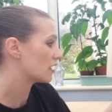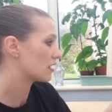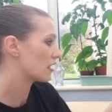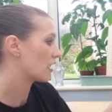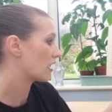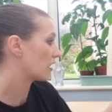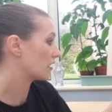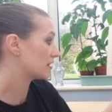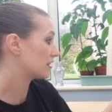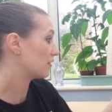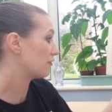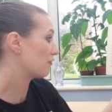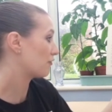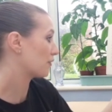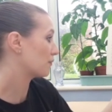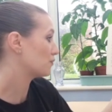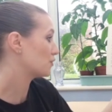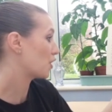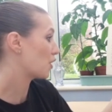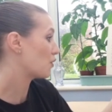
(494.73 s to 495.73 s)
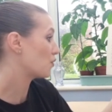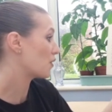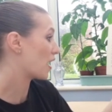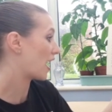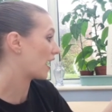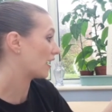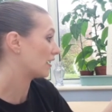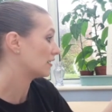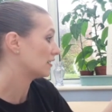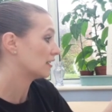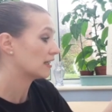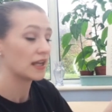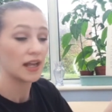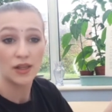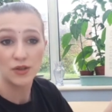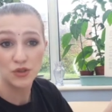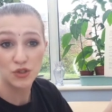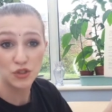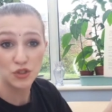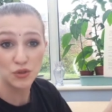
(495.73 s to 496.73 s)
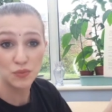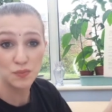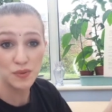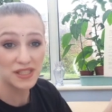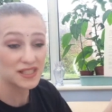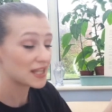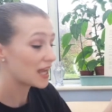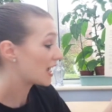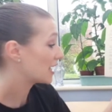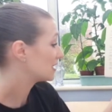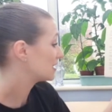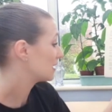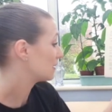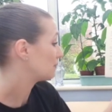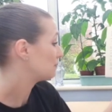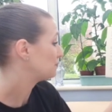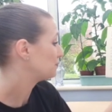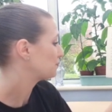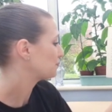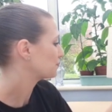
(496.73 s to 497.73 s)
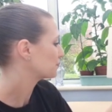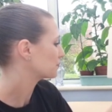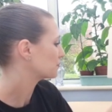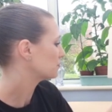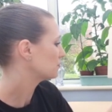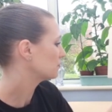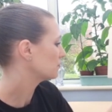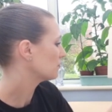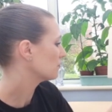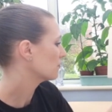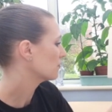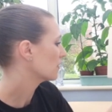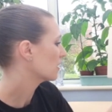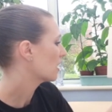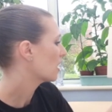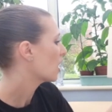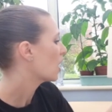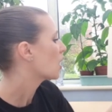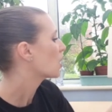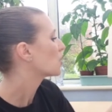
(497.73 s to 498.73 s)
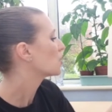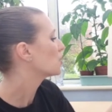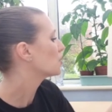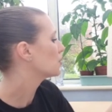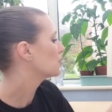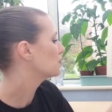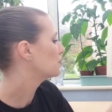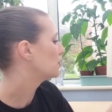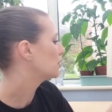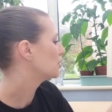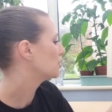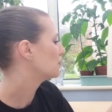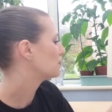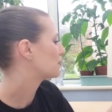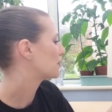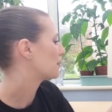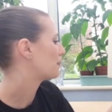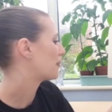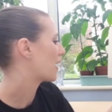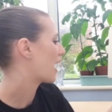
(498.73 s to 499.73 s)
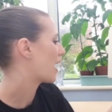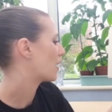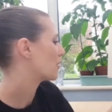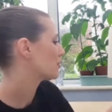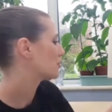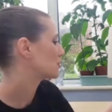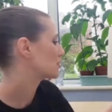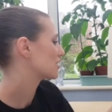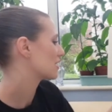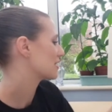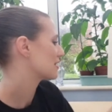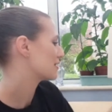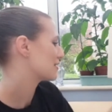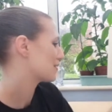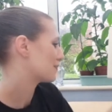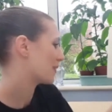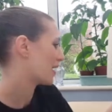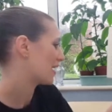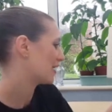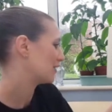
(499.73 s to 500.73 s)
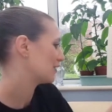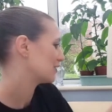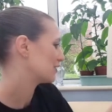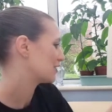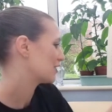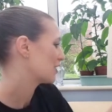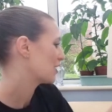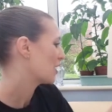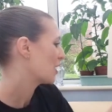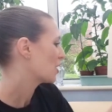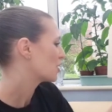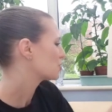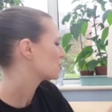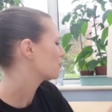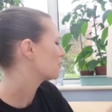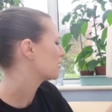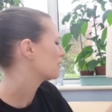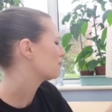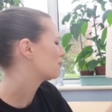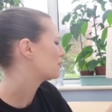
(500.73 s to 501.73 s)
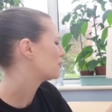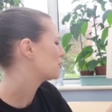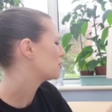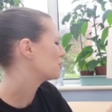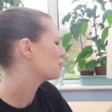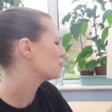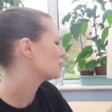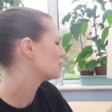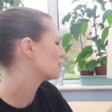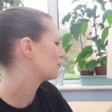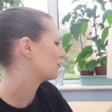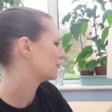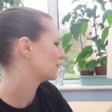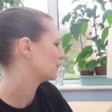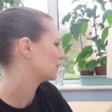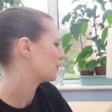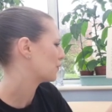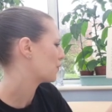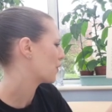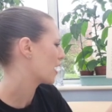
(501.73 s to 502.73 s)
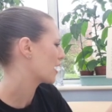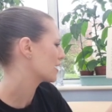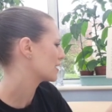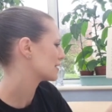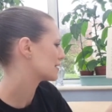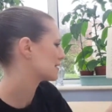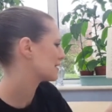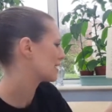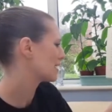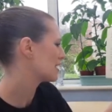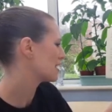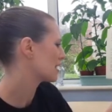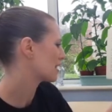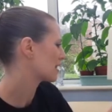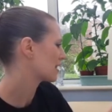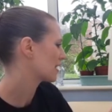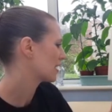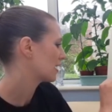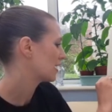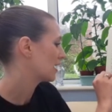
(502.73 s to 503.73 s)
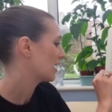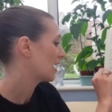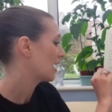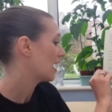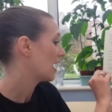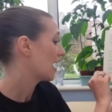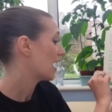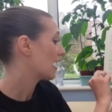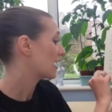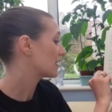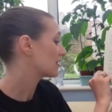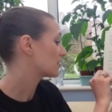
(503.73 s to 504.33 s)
as if from nowhere, and stood beside him. The Oompa Loompa bowed and smiled, showing beautiful white teeth. His